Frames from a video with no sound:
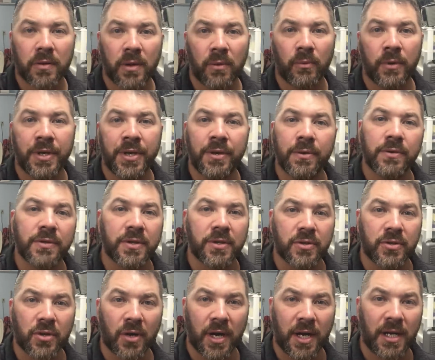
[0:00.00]
that we use to
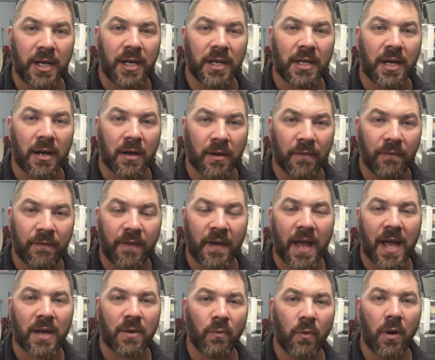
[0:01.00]
train in, our
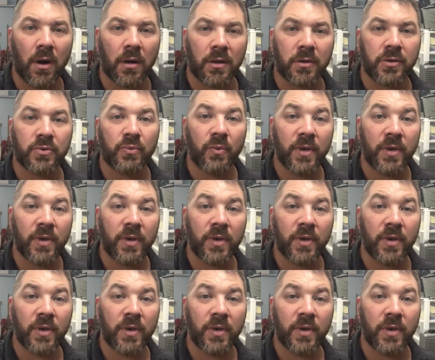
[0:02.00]
confined waters.